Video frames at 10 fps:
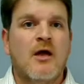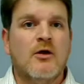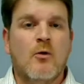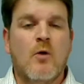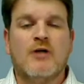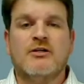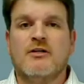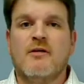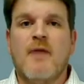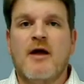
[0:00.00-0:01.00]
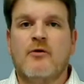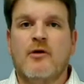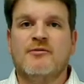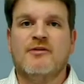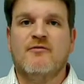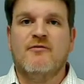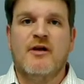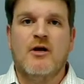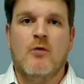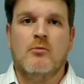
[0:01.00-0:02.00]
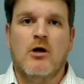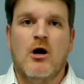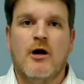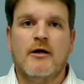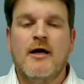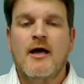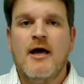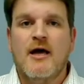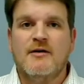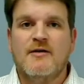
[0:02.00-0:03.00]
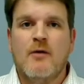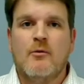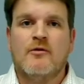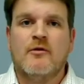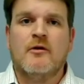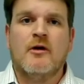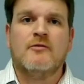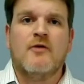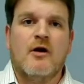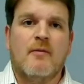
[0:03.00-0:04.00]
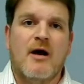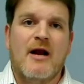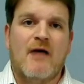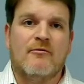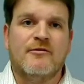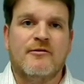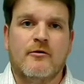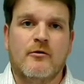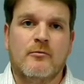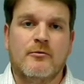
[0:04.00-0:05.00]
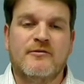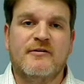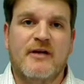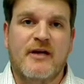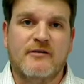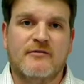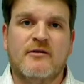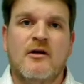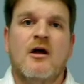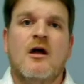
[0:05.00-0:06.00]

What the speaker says: You're watching the Bankruptcy video blog, and today we're going to talk about adversarial proceedings.